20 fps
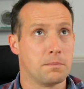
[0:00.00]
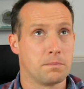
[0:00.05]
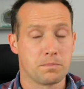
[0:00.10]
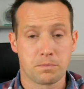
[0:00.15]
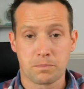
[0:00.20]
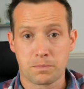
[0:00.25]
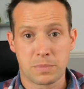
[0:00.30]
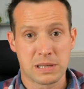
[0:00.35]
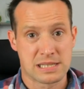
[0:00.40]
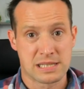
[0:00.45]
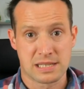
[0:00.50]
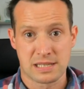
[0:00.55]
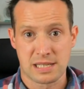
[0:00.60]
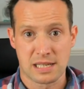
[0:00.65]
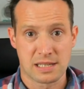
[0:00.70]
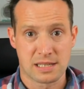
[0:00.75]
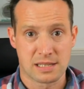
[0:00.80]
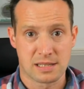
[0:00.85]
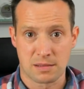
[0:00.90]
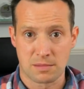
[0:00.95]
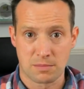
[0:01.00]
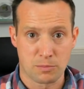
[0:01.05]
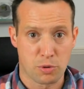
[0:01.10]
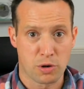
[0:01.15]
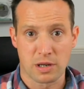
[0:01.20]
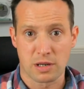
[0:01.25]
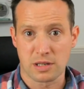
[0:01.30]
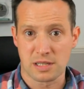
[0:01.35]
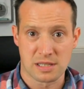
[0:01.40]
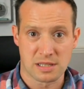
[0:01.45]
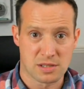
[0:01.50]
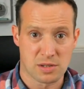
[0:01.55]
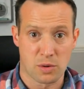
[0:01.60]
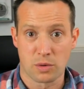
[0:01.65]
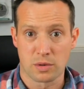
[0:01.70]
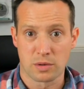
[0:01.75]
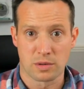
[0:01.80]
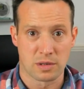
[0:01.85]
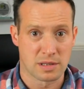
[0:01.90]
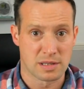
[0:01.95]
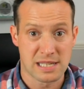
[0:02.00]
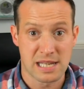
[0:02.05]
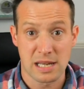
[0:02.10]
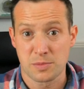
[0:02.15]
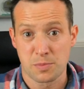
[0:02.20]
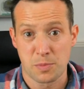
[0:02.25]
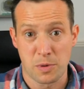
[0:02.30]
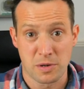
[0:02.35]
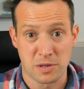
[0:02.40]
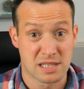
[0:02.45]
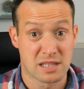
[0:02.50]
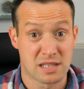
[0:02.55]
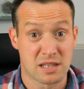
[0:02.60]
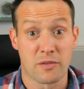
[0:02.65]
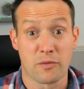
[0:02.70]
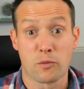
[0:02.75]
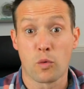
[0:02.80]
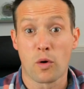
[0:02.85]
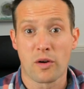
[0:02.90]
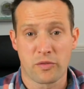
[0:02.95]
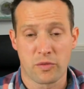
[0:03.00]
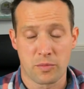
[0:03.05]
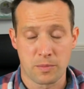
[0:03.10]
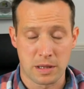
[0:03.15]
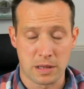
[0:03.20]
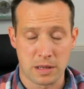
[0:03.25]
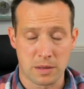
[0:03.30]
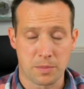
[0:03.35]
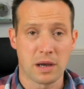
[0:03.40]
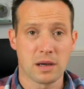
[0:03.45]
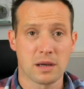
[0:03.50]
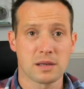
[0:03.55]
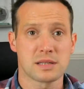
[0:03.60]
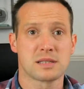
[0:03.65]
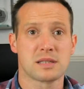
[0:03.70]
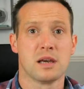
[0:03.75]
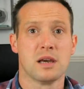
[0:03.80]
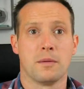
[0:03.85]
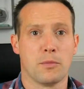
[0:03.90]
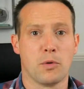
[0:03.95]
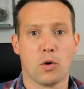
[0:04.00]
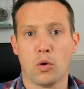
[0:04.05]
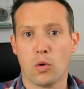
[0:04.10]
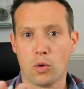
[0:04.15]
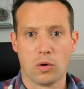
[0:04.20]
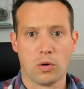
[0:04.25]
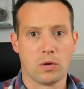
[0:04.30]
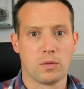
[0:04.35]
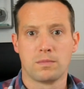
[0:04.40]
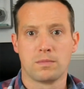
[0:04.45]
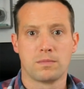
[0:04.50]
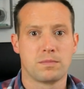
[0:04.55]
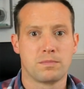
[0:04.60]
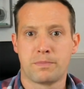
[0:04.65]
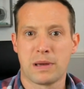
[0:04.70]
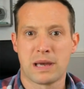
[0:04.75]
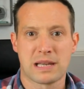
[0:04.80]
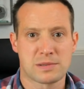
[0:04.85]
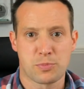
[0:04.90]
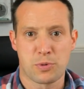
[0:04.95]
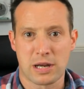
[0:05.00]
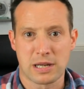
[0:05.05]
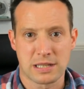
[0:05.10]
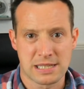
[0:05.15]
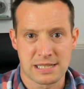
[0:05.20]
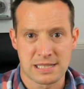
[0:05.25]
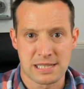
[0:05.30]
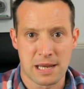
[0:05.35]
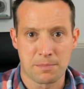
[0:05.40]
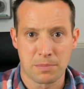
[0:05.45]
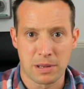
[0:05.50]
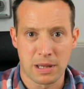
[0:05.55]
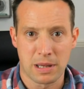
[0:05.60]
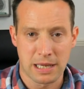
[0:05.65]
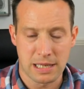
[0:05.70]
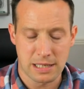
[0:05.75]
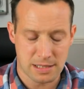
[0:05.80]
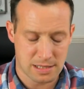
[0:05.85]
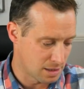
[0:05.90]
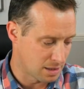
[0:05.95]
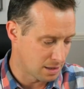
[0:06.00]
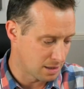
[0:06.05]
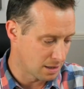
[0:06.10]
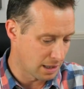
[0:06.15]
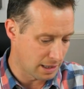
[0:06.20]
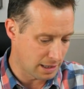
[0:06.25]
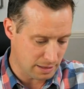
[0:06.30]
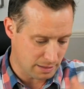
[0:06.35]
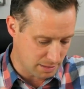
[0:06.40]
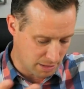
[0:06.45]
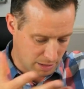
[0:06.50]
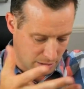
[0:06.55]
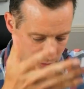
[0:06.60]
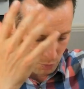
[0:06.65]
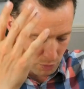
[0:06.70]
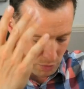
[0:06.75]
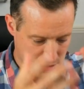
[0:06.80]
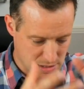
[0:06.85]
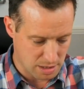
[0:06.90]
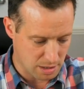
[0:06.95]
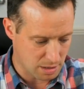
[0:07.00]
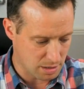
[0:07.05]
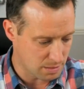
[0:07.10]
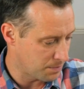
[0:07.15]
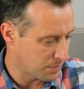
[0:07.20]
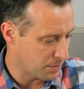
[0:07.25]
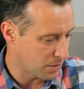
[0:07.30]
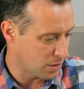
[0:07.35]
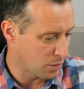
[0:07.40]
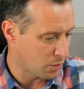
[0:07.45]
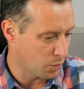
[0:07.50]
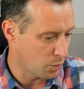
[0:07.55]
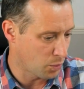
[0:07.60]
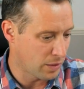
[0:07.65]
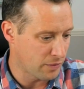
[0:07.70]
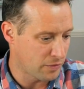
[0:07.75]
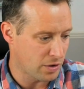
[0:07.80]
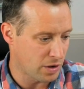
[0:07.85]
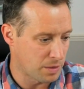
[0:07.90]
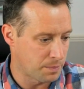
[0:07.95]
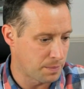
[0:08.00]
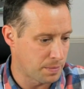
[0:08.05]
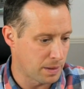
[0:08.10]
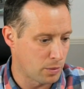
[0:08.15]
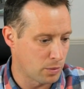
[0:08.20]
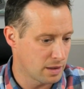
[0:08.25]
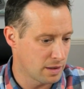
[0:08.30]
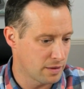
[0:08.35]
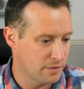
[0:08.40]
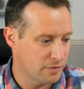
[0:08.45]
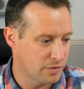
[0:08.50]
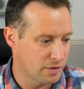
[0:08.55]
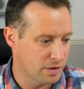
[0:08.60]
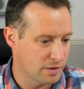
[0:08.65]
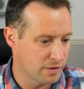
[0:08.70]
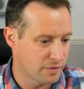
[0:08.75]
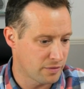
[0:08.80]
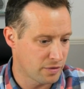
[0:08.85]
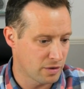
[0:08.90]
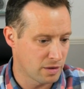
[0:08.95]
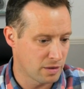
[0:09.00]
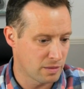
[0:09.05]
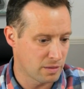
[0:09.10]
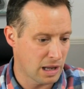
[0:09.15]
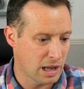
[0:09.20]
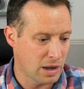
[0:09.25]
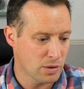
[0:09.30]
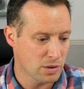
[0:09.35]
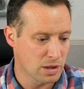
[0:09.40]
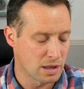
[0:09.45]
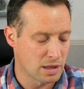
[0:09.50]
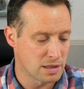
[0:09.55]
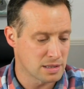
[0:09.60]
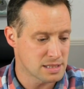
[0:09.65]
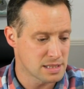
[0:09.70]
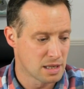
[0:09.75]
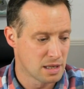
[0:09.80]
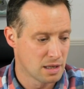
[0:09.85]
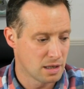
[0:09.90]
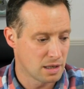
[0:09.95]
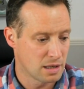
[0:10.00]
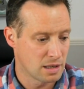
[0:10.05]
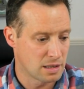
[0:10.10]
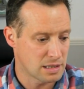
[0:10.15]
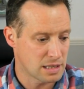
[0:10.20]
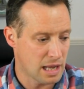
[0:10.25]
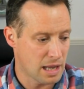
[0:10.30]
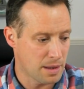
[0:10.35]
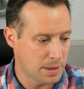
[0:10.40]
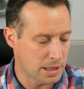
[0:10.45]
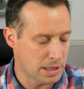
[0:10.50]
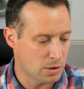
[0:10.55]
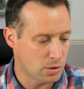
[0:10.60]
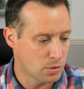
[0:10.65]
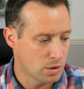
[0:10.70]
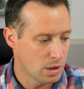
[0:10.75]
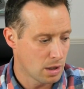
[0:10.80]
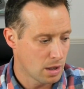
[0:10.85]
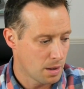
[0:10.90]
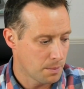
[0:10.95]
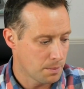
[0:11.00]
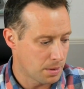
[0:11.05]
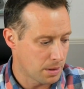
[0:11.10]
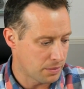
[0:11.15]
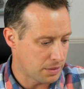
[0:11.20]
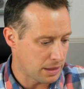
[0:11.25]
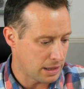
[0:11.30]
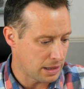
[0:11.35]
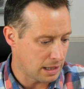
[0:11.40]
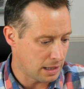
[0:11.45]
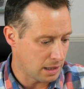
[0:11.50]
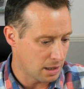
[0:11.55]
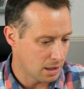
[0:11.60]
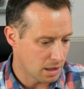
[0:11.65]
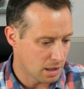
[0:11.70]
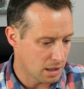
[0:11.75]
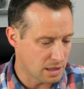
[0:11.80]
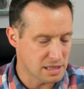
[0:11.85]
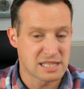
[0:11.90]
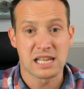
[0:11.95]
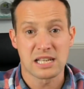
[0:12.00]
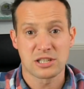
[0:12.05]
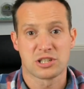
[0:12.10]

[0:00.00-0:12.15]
businesses and products and so on, and sales processes that have worked for me in the past, or best practice templates like the ones that we've kind of built for our clients at AirManual. But essentially